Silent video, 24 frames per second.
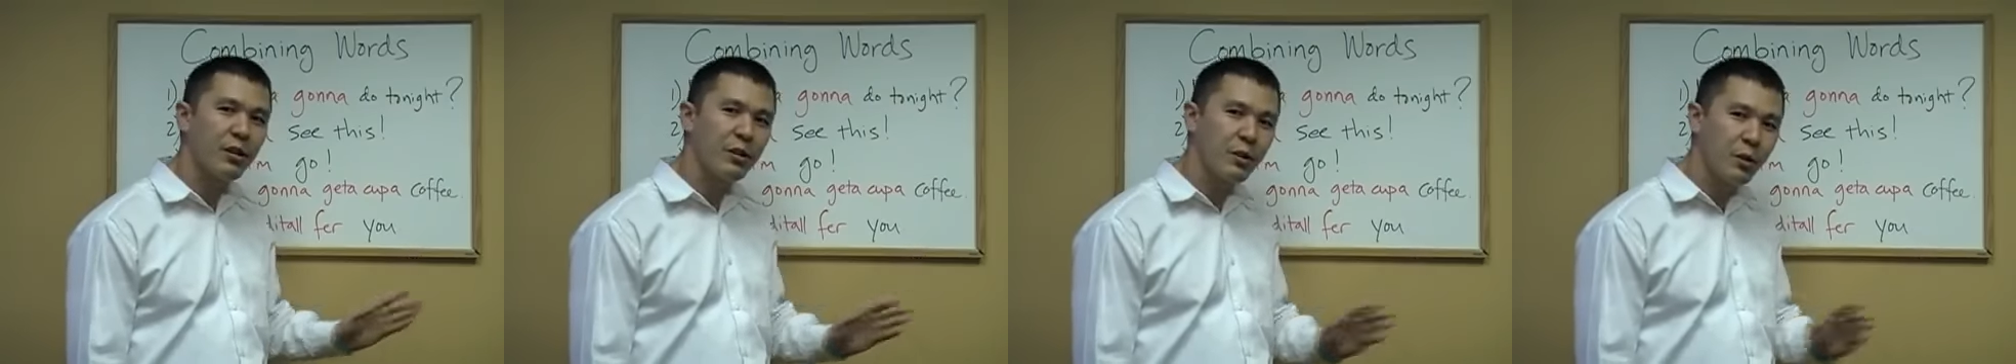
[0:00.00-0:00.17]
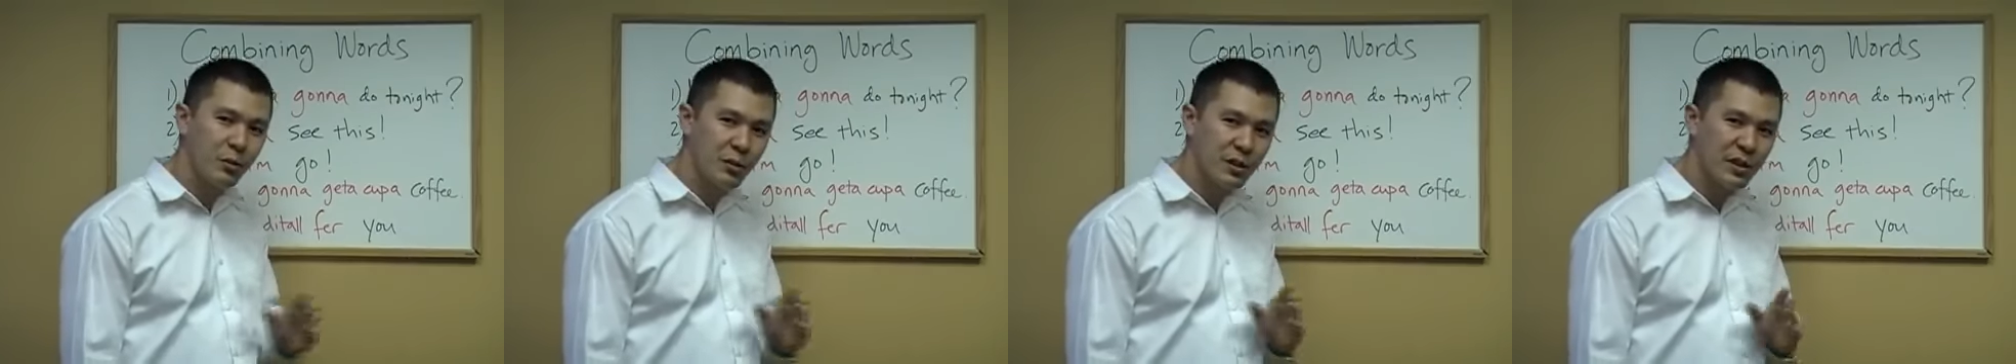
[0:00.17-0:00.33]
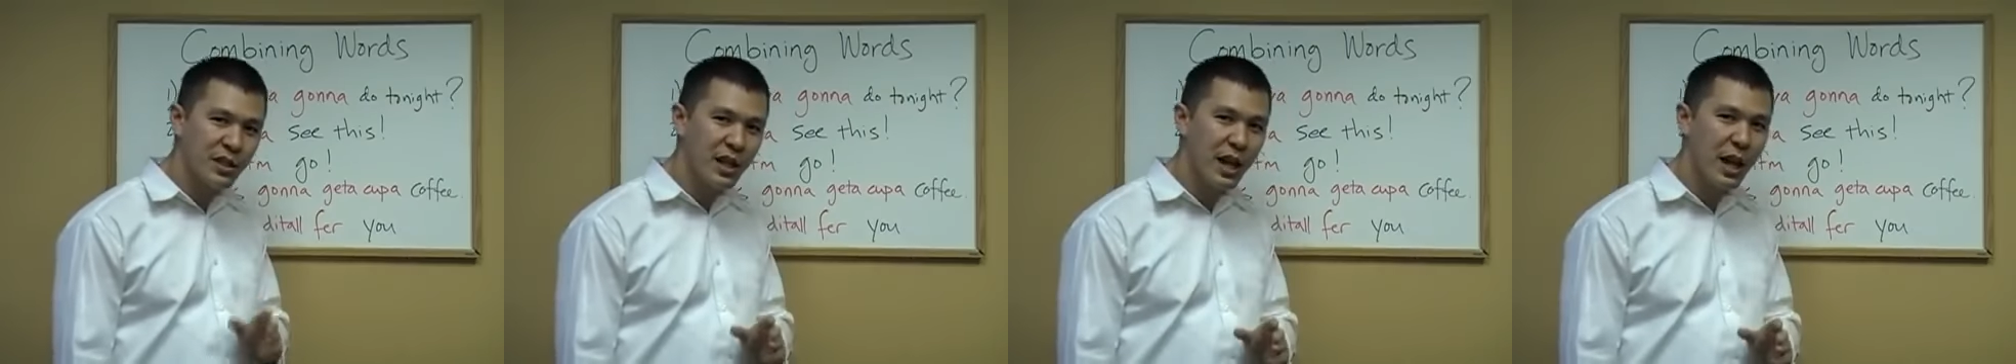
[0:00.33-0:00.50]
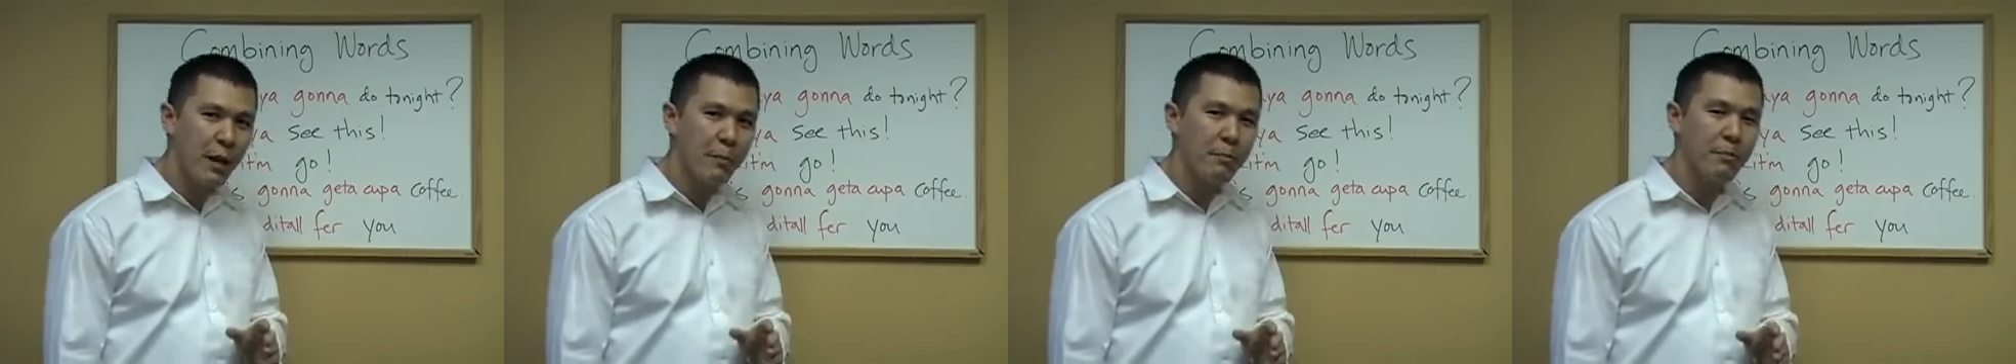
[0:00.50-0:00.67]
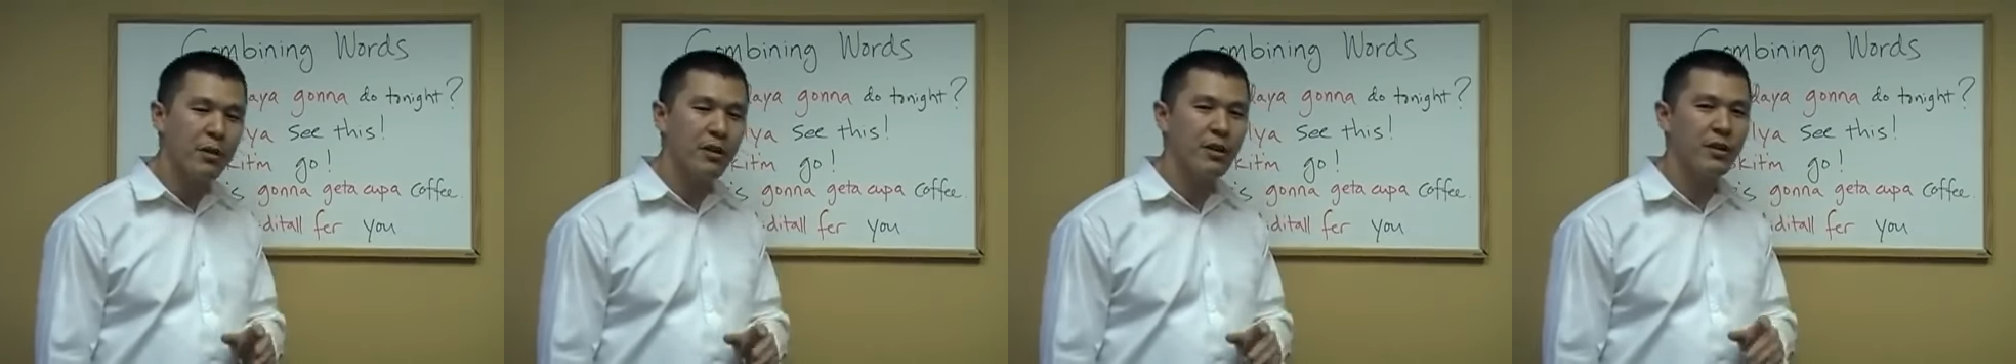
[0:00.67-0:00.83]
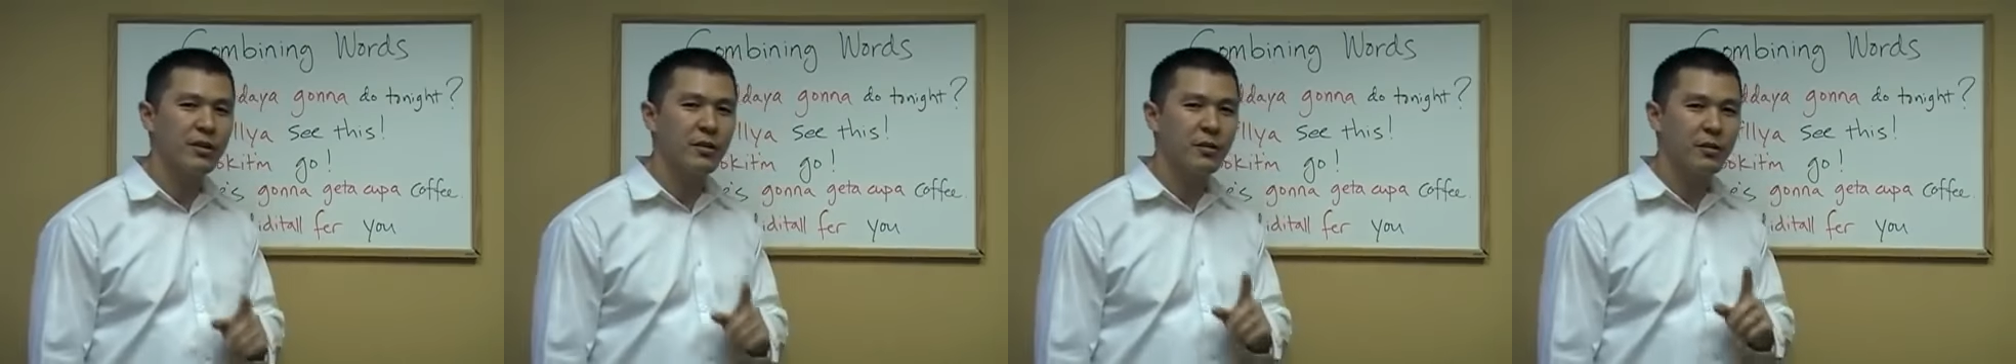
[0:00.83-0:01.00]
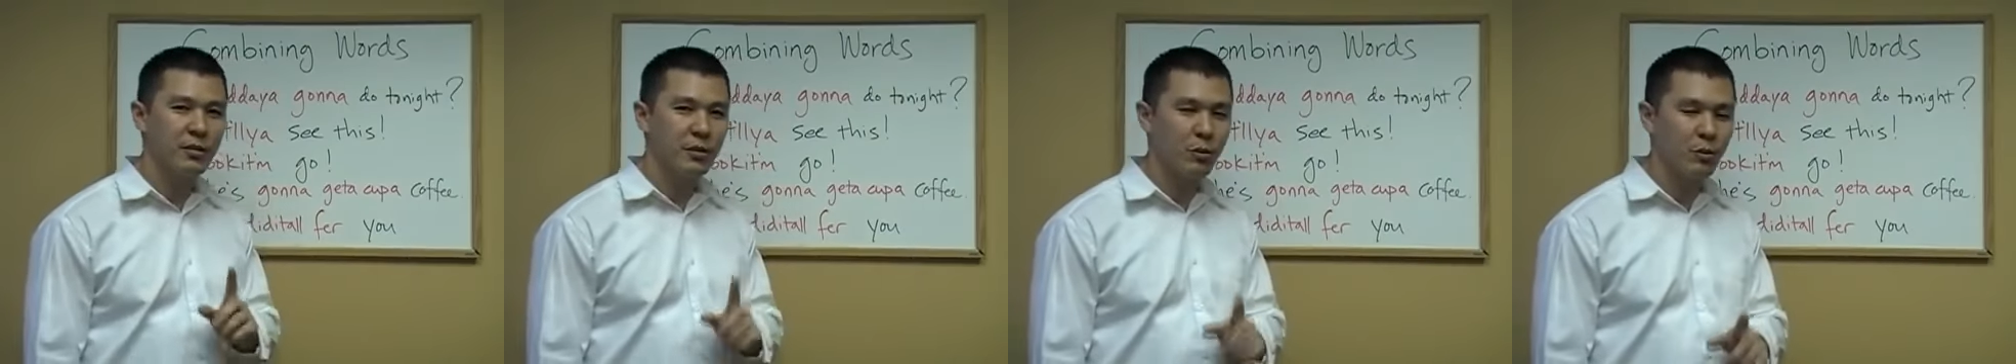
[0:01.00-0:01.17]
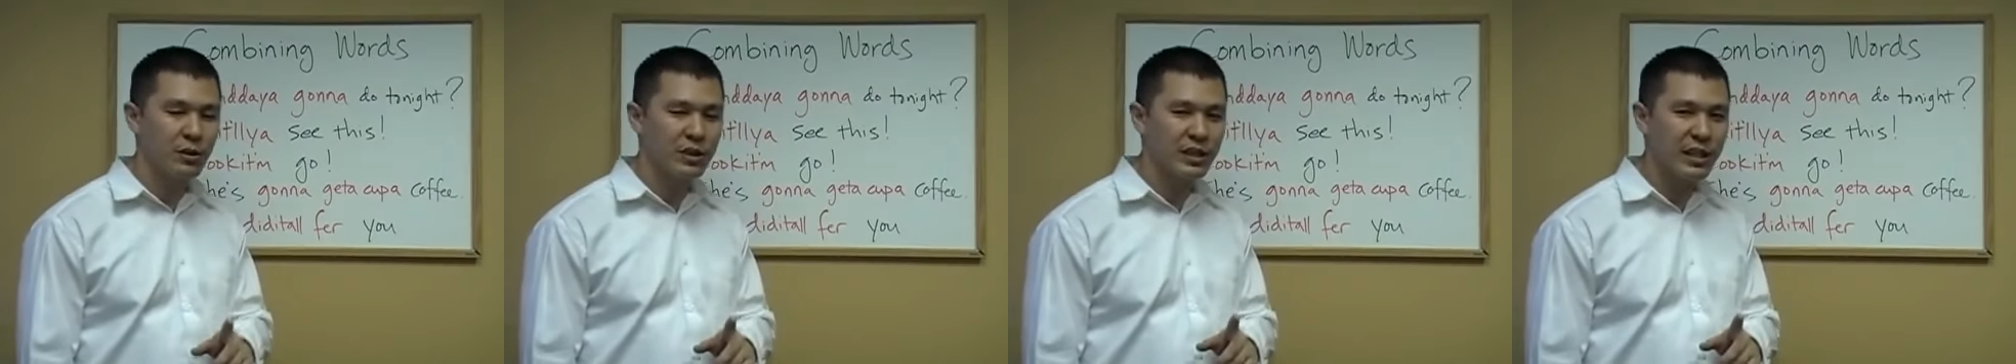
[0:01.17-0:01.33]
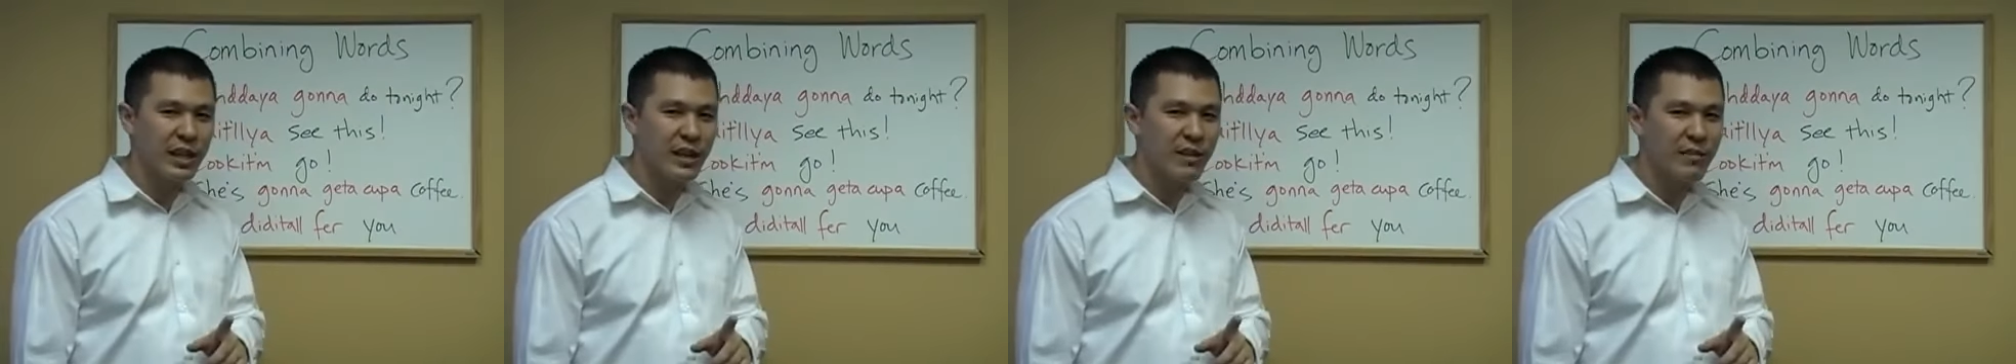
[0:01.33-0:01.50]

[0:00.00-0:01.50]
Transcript: Don't stop. Don't say